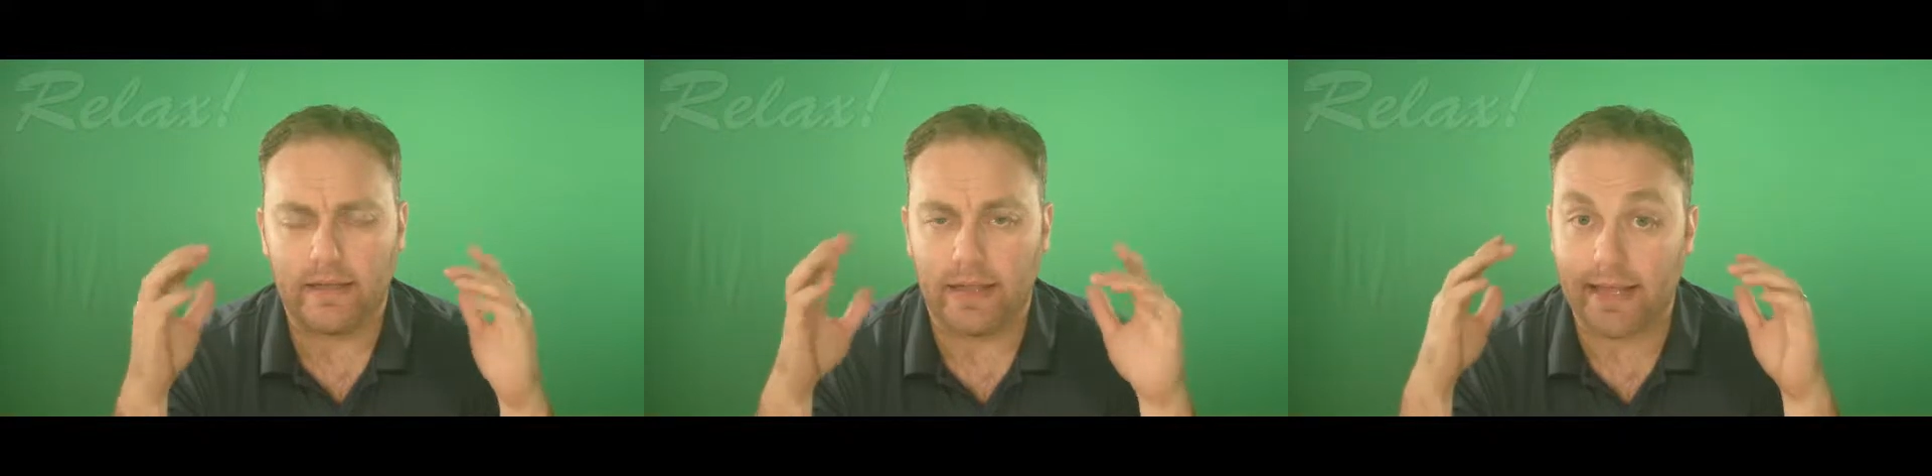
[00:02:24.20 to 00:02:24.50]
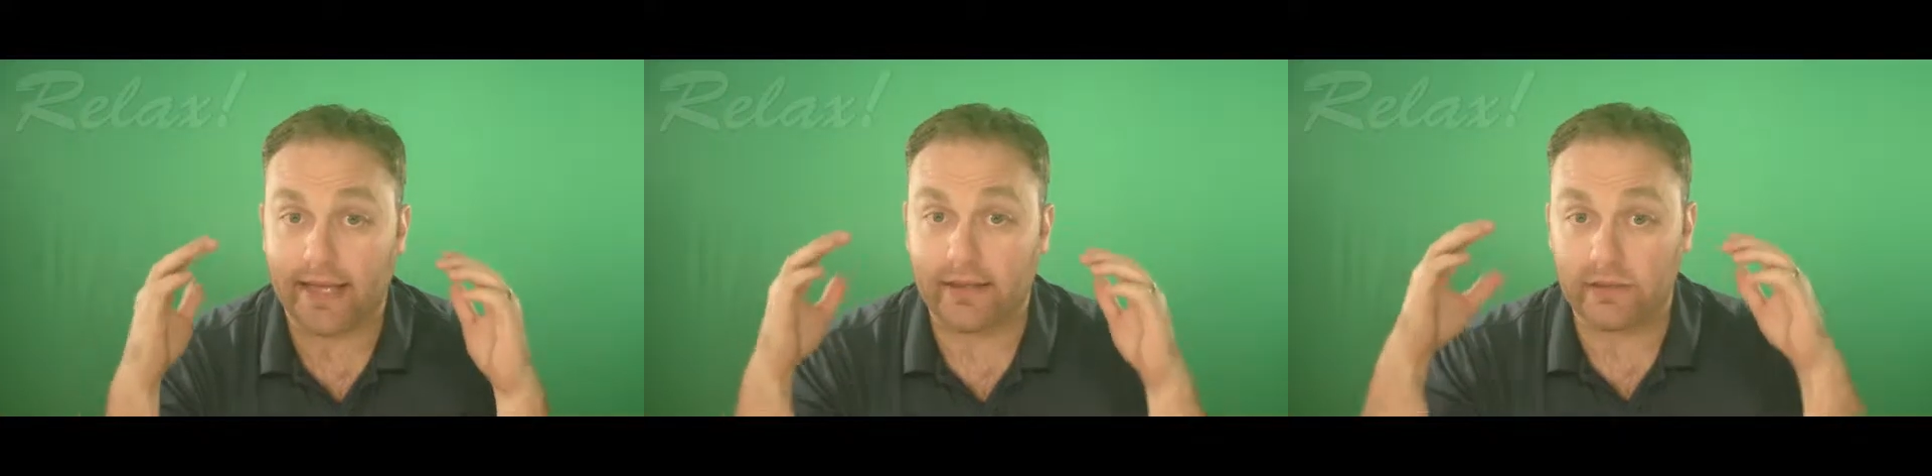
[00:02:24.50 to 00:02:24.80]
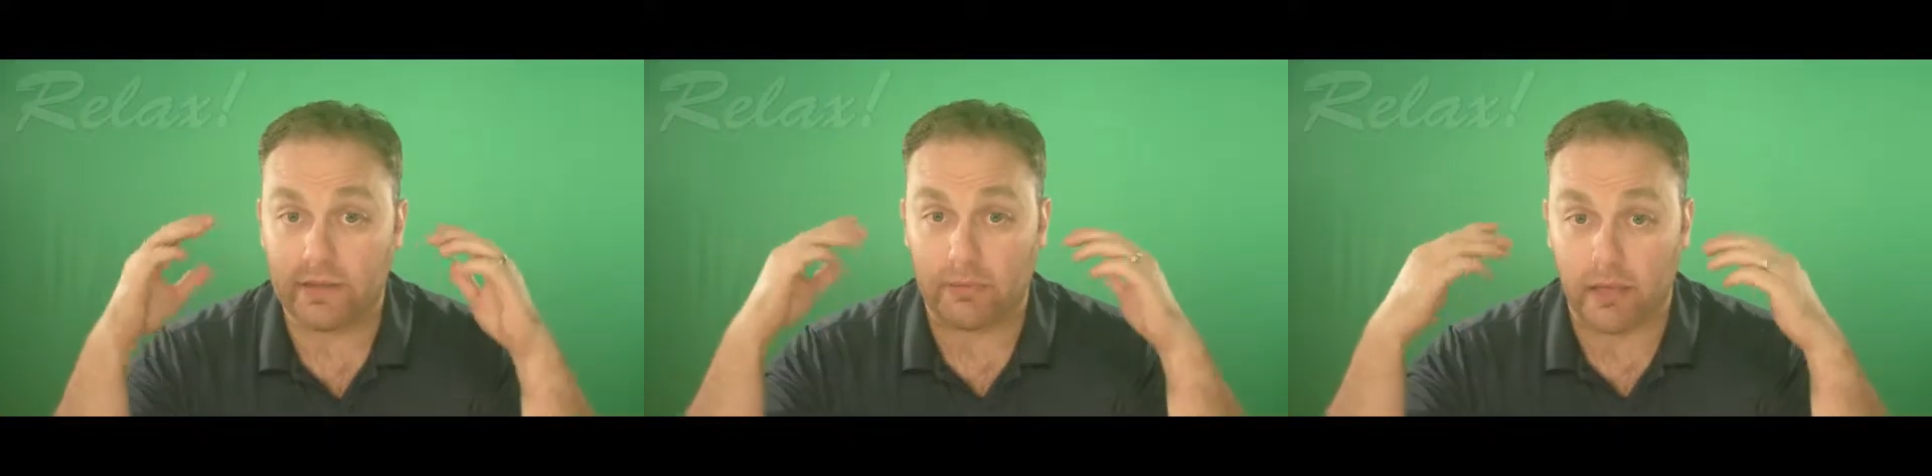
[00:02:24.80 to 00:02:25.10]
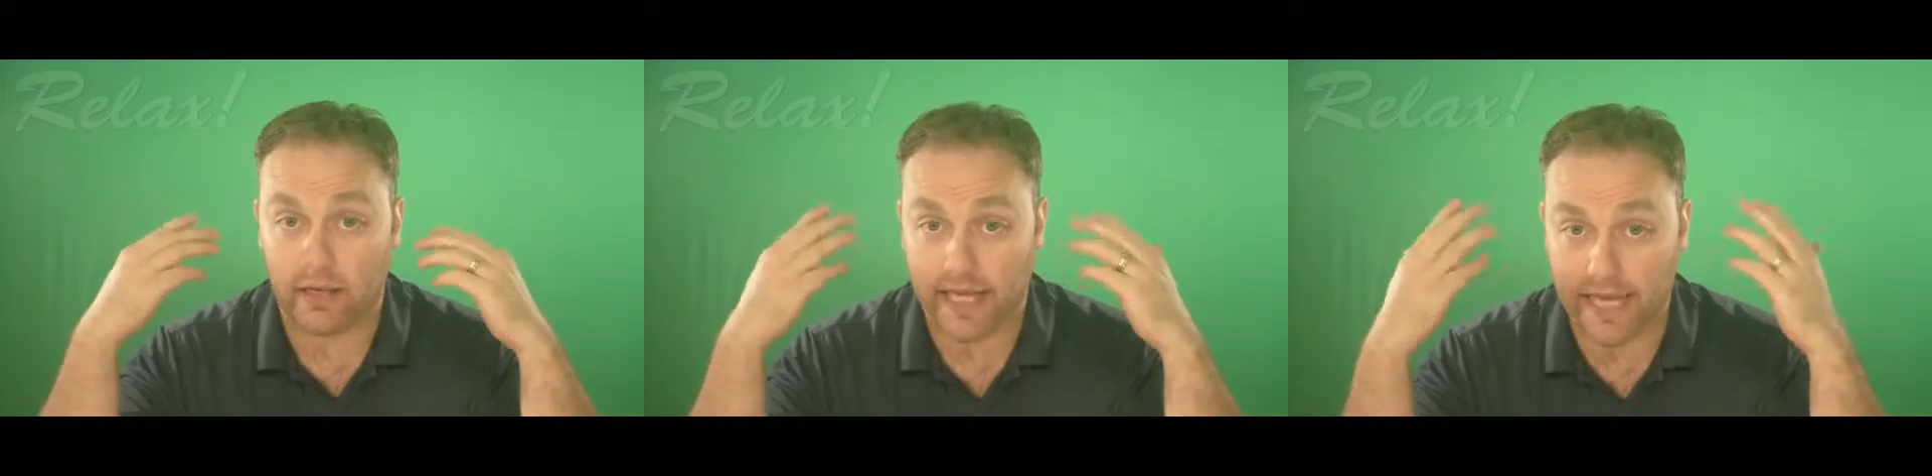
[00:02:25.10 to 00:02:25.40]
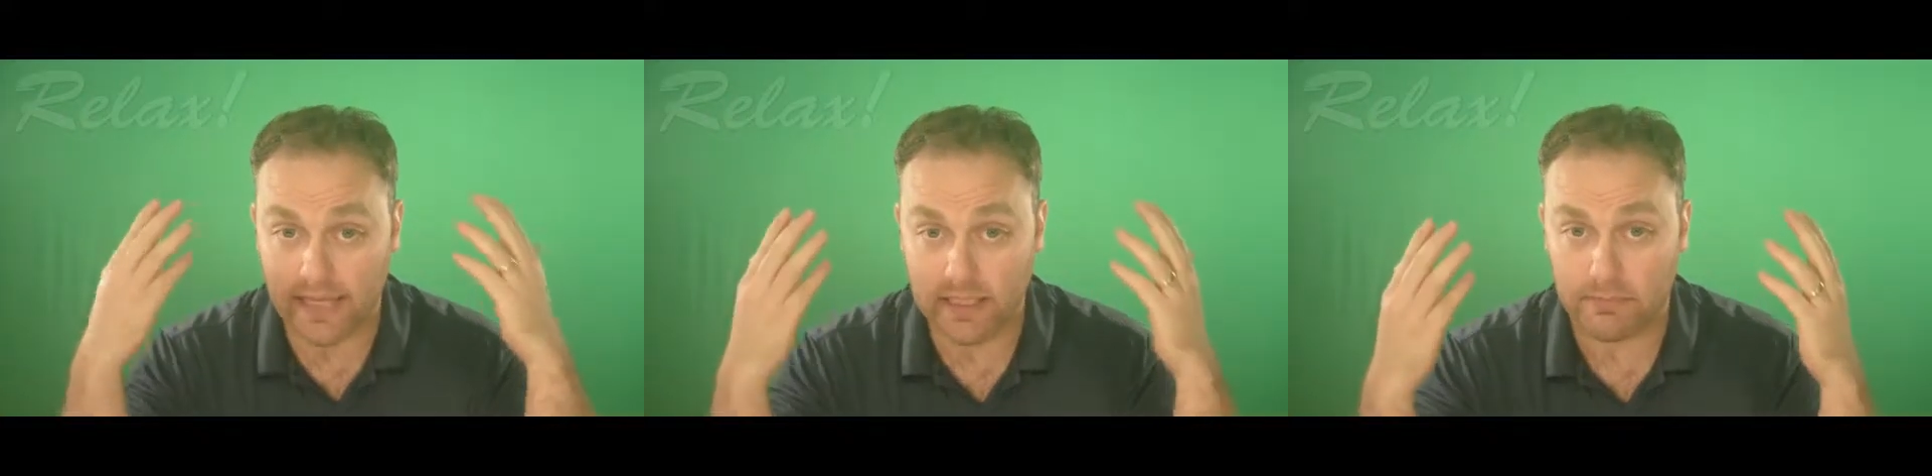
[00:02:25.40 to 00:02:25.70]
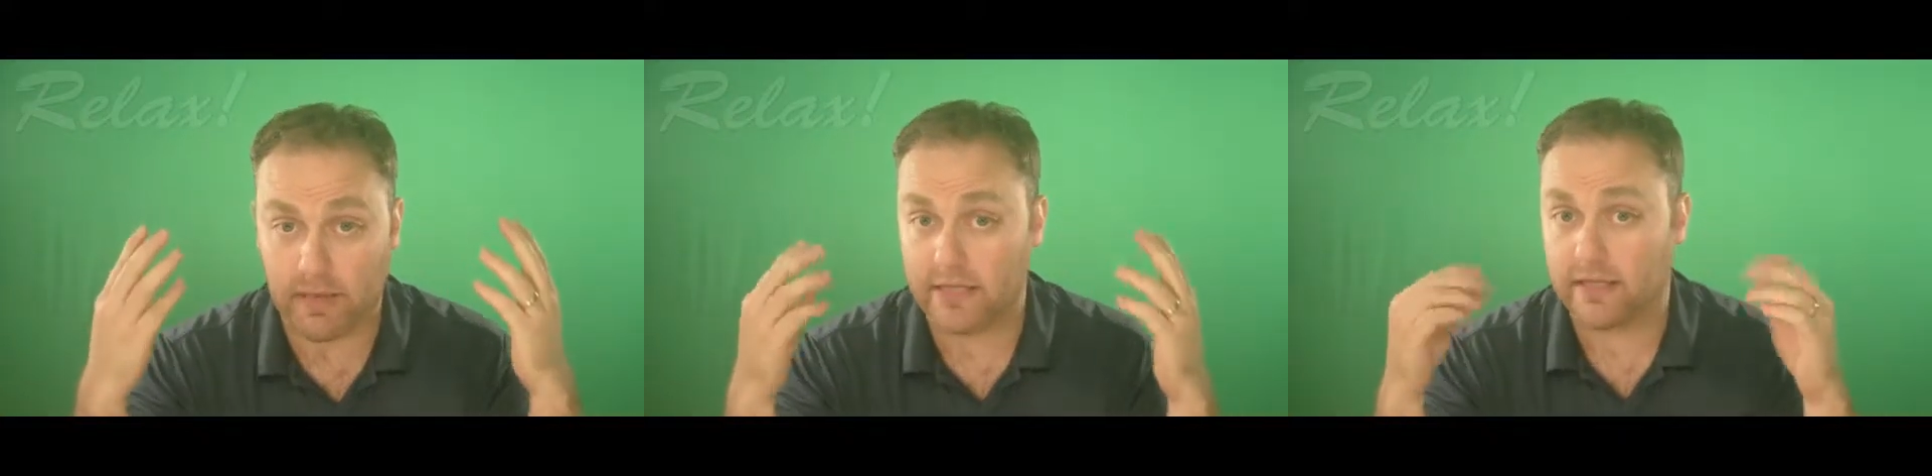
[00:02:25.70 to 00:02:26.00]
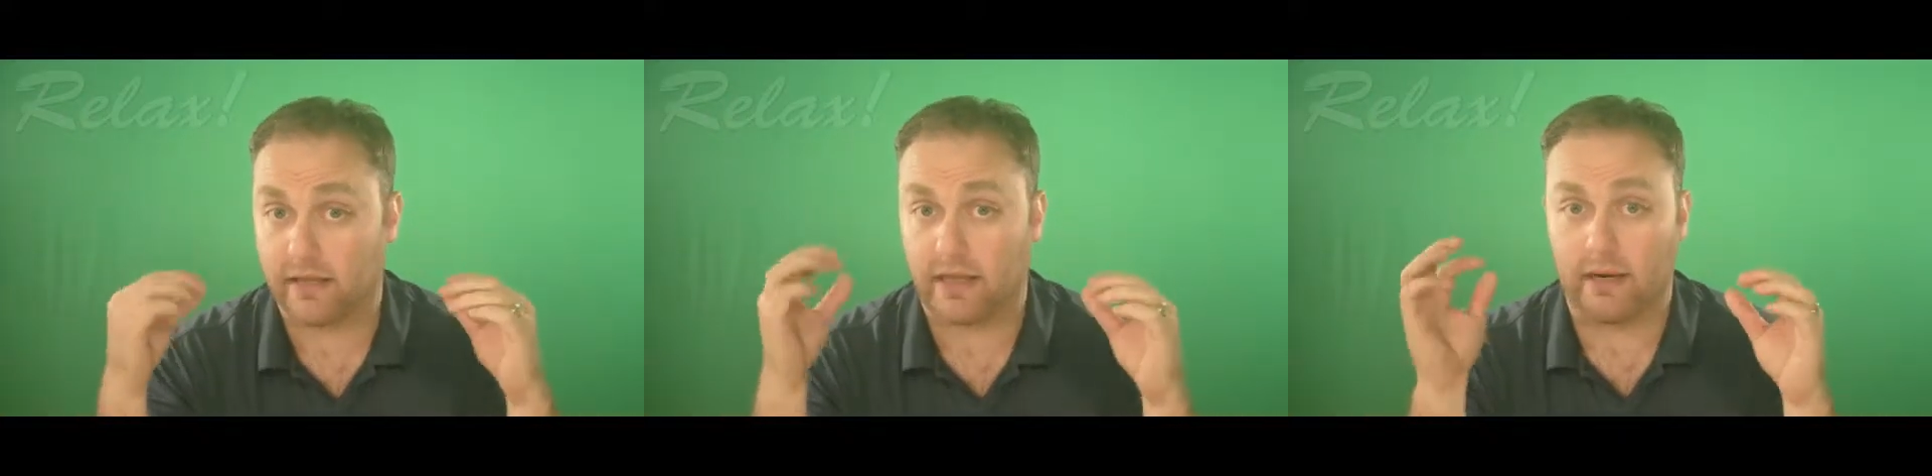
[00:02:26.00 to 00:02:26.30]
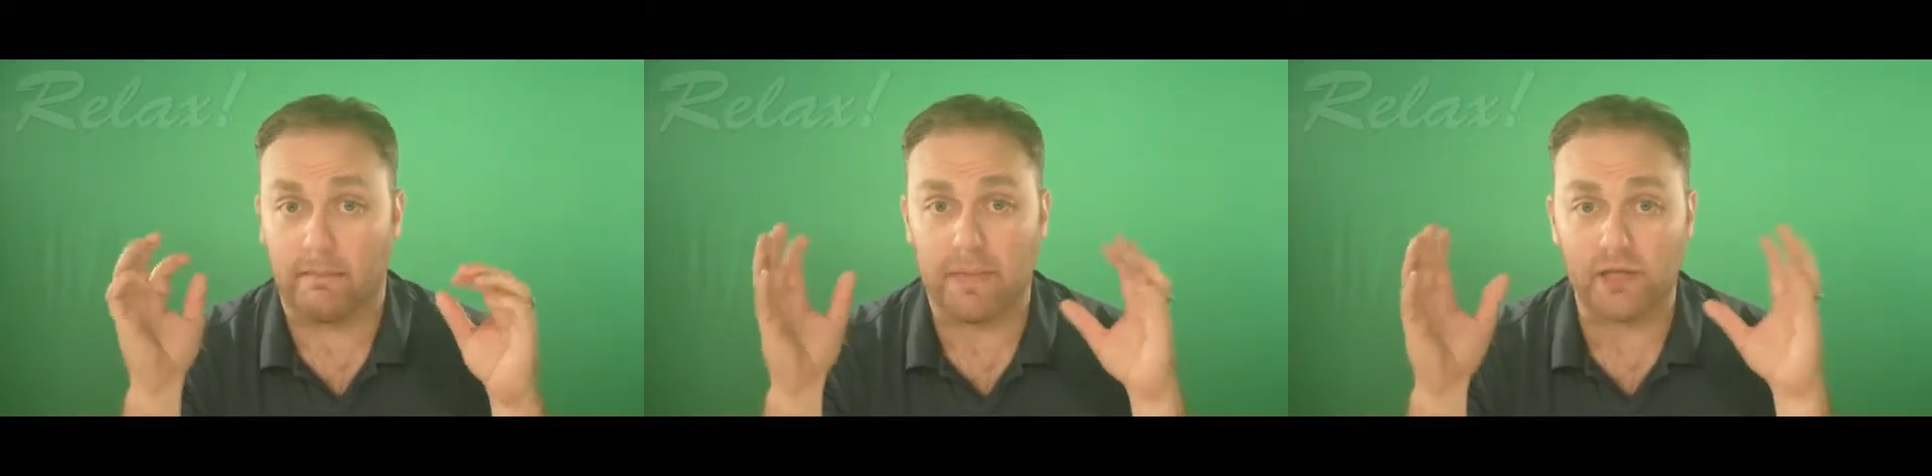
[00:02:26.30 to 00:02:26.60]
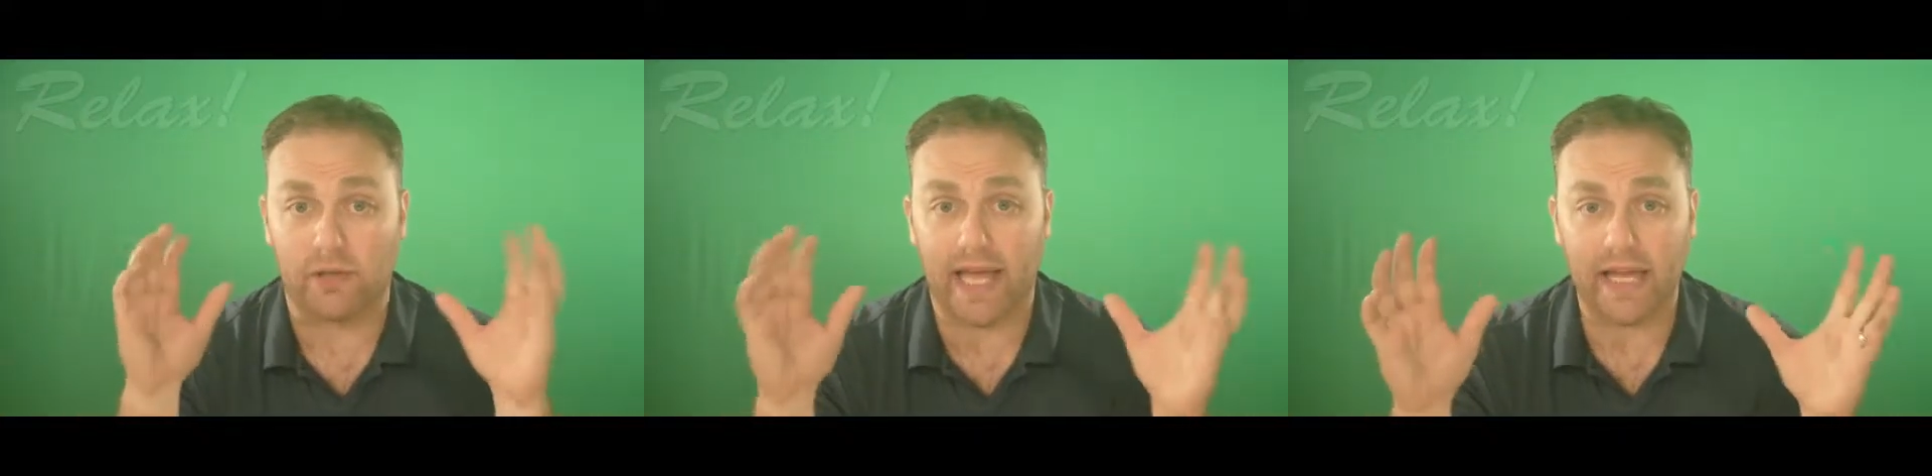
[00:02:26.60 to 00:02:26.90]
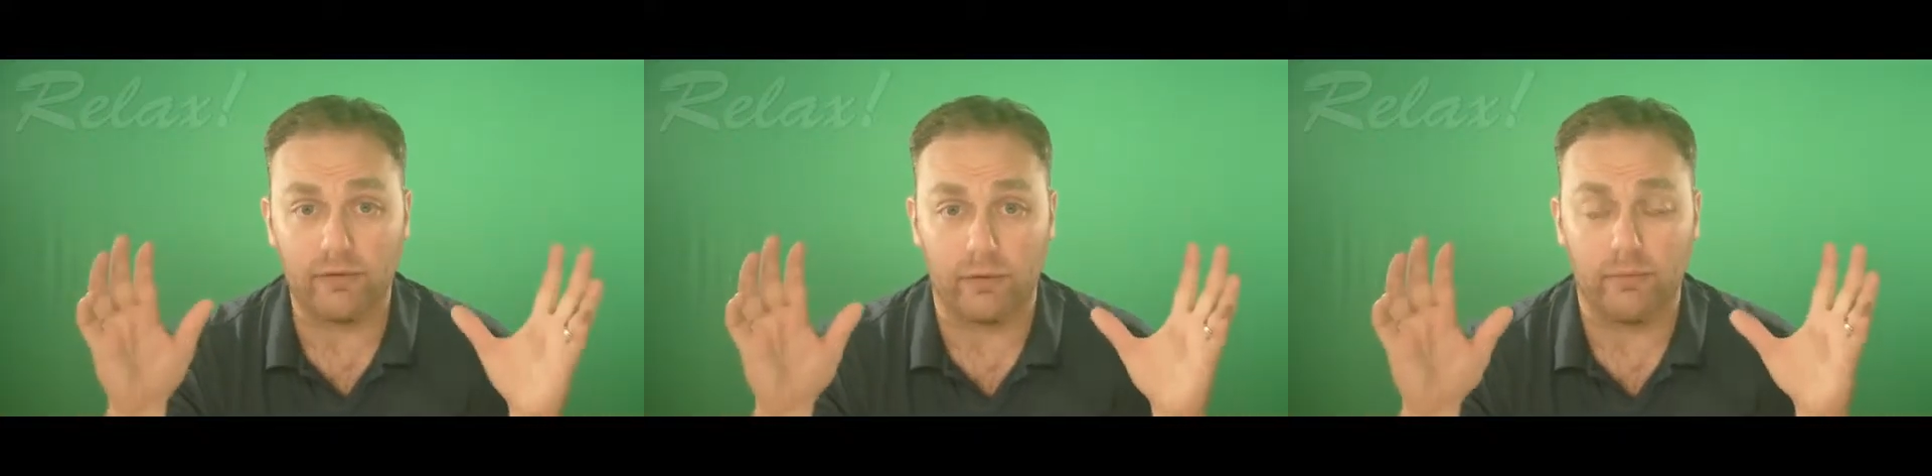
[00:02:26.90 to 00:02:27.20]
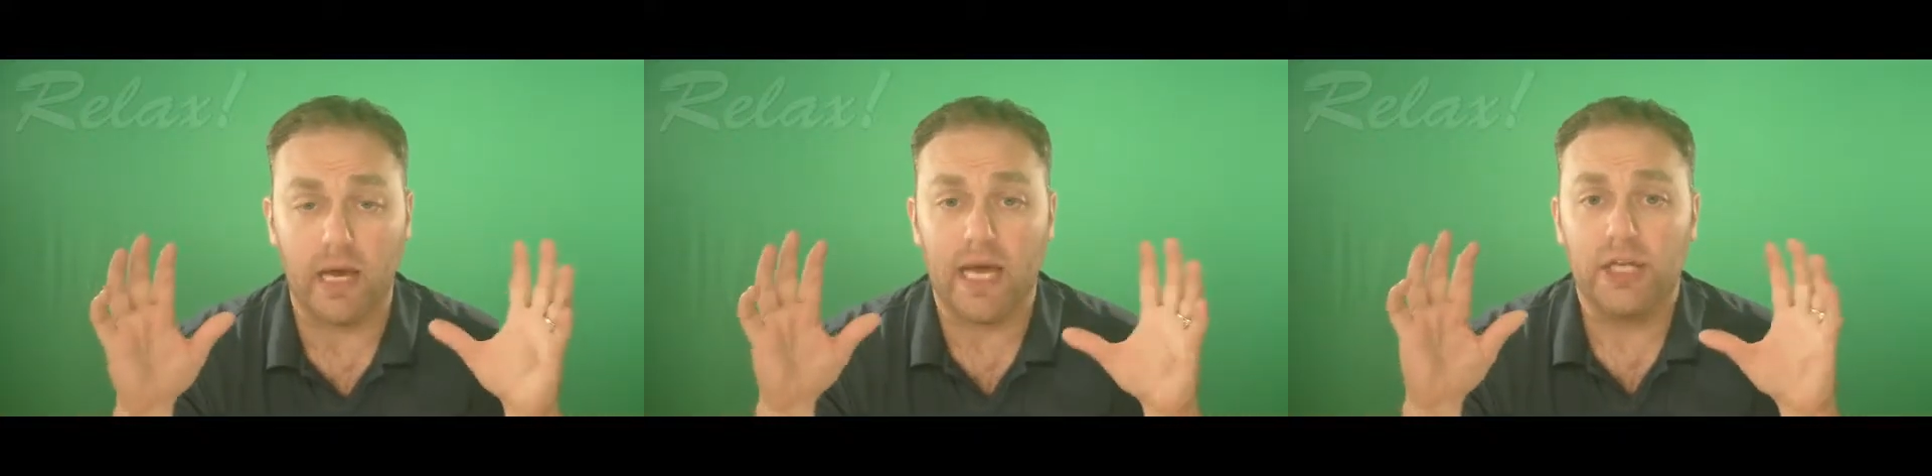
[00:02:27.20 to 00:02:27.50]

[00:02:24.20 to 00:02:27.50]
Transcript: then that clears up a lot of headspace and a lot of mental headroom,